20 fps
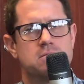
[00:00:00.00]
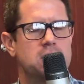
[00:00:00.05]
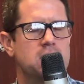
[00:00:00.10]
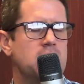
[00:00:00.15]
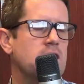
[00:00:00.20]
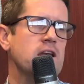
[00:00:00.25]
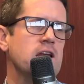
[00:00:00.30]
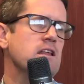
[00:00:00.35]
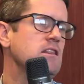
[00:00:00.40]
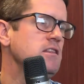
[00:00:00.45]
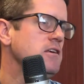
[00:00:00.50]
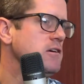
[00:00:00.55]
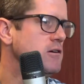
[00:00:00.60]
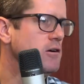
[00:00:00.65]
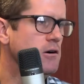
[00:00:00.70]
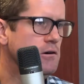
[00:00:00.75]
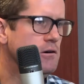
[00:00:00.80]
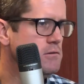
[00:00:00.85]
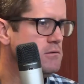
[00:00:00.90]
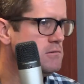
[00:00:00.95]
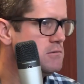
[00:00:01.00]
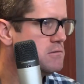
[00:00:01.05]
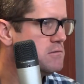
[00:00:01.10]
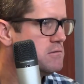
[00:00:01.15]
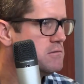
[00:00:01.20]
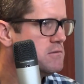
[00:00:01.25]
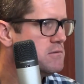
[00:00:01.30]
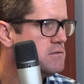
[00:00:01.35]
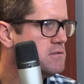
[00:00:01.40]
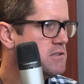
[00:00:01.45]
anything goes.
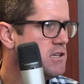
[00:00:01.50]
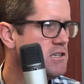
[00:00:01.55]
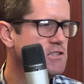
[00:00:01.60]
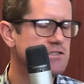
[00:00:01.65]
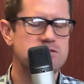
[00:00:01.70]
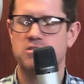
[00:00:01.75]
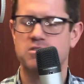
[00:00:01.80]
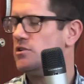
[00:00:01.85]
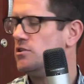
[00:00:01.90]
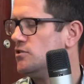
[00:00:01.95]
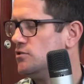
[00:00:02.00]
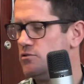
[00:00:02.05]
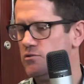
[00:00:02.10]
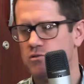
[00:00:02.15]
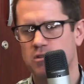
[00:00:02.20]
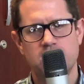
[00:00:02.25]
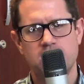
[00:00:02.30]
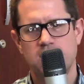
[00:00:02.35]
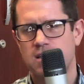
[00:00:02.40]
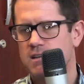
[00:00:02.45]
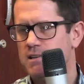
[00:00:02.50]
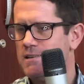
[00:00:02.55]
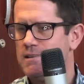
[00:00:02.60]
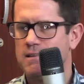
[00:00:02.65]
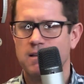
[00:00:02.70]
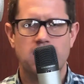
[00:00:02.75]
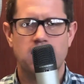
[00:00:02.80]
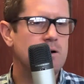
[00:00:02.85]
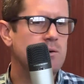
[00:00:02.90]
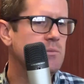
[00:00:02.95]
There's no,
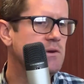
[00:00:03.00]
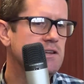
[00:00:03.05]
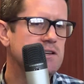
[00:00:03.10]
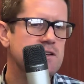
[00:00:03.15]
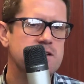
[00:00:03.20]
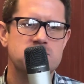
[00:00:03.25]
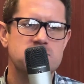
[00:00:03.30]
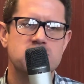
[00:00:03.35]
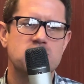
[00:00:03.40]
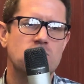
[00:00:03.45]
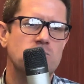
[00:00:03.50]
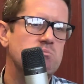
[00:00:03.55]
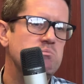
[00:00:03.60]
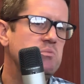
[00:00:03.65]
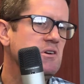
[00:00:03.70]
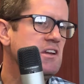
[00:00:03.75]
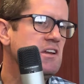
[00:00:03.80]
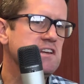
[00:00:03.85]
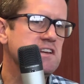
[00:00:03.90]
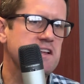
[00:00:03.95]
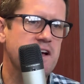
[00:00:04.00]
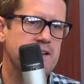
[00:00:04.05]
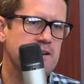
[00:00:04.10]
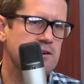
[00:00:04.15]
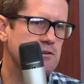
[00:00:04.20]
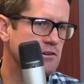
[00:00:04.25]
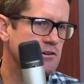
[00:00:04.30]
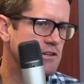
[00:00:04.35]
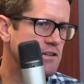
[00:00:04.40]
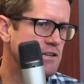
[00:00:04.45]
it's complete
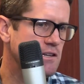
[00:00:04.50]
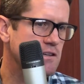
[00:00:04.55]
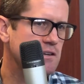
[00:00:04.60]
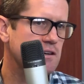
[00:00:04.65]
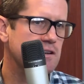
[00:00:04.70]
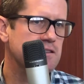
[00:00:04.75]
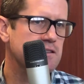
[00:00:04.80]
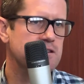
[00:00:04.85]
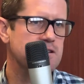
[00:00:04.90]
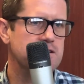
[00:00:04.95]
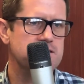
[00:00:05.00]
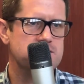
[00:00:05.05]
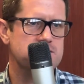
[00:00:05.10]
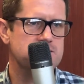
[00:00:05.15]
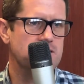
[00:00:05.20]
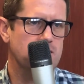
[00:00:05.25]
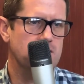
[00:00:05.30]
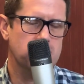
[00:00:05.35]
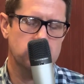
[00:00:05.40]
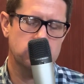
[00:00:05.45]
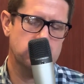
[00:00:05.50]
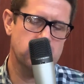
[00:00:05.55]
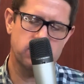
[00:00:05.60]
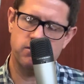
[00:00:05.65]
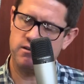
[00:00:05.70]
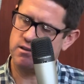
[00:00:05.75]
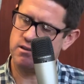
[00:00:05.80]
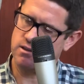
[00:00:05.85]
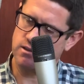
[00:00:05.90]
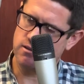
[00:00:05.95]
anarchy and
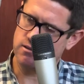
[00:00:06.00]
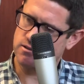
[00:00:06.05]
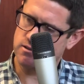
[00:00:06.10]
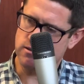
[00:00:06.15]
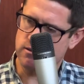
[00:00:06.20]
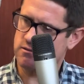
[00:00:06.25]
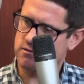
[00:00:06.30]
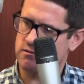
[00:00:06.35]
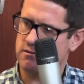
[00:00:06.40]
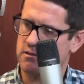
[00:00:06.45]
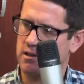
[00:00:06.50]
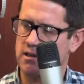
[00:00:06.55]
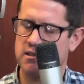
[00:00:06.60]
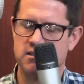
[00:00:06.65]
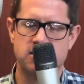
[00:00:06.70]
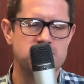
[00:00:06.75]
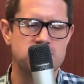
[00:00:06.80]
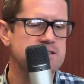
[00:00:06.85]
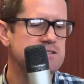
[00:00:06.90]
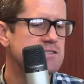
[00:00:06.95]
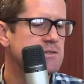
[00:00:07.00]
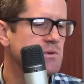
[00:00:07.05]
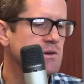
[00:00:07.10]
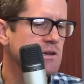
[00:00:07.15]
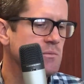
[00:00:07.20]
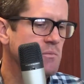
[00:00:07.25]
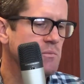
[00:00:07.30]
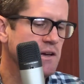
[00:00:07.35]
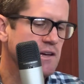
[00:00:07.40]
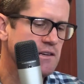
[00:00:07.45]
everything is it's just a big
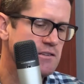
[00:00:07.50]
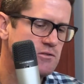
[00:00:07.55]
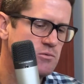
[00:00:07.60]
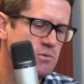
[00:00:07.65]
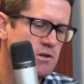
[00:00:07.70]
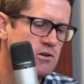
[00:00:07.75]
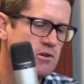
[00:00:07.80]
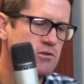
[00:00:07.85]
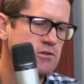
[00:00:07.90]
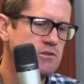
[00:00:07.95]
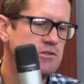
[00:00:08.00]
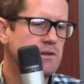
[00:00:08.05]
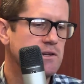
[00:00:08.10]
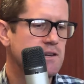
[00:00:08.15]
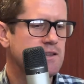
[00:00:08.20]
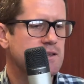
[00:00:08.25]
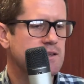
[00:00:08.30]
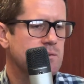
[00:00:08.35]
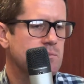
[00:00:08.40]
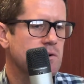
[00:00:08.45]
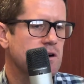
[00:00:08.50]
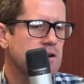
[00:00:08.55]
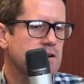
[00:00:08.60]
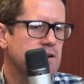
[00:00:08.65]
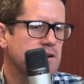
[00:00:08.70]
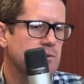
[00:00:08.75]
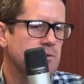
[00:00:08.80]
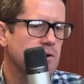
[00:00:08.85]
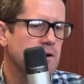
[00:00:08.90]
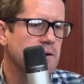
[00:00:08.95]
mess. We can't do anything about it
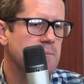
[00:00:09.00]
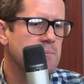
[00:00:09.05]
anyway.